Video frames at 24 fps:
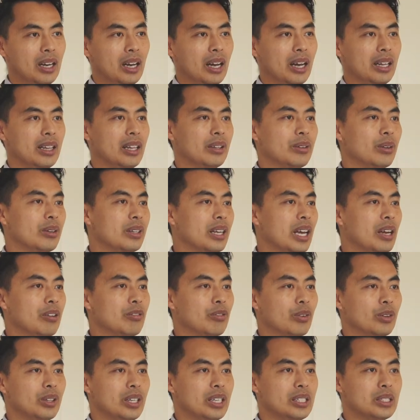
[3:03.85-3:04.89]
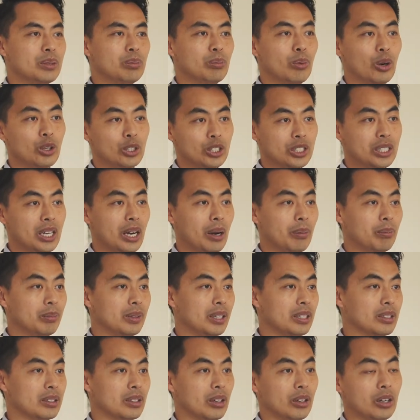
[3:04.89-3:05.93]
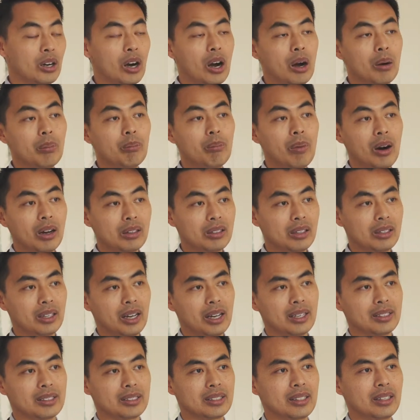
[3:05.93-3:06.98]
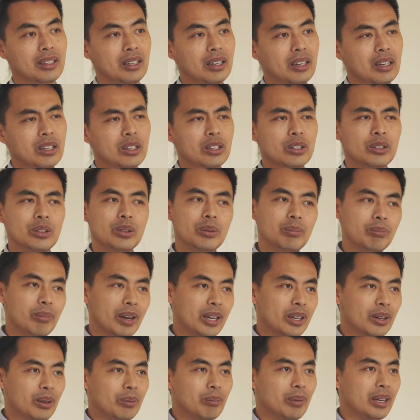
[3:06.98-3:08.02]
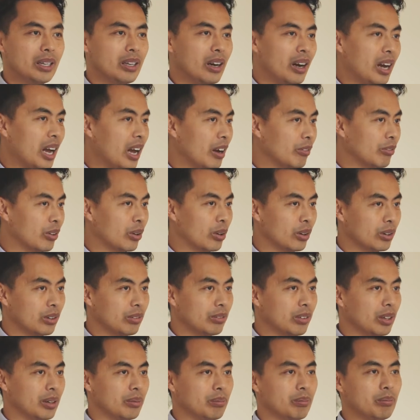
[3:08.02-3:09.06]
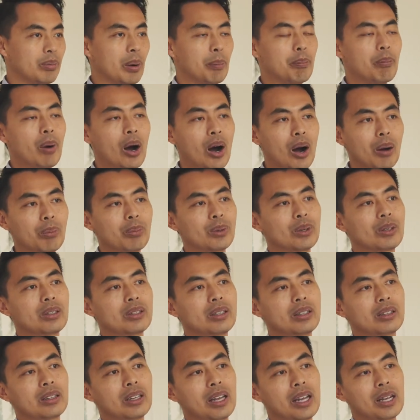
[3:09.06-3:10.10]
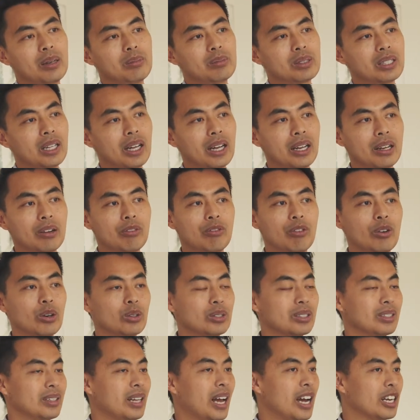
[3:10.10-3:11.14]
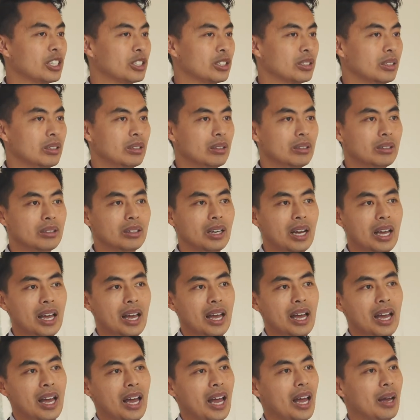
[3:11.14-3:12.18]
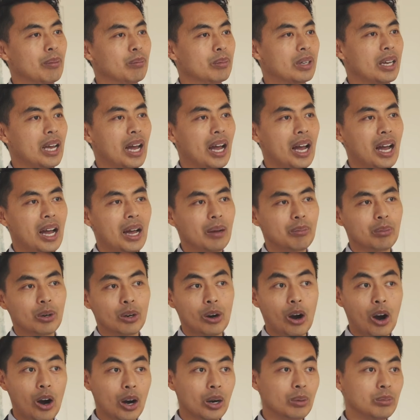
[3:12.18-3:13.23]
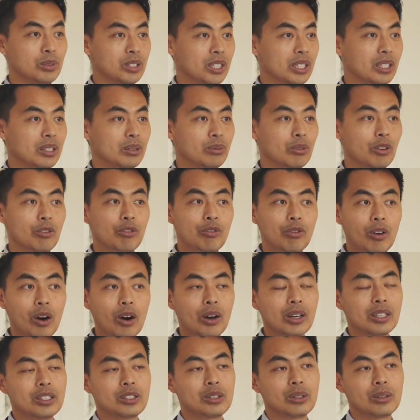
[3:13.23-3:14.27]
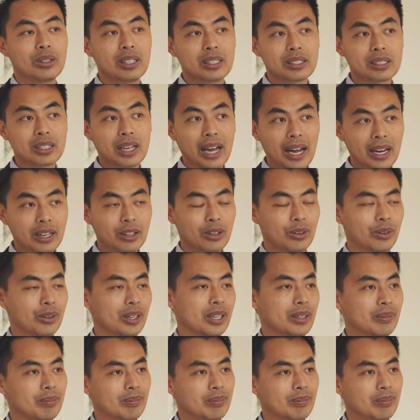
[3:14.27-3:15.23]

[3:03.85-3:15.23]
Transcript: Another name for these mortgage companies are called monolines. You may or may not have heard of them, but popular names like First National, MCAP, or RMG will fall into this category.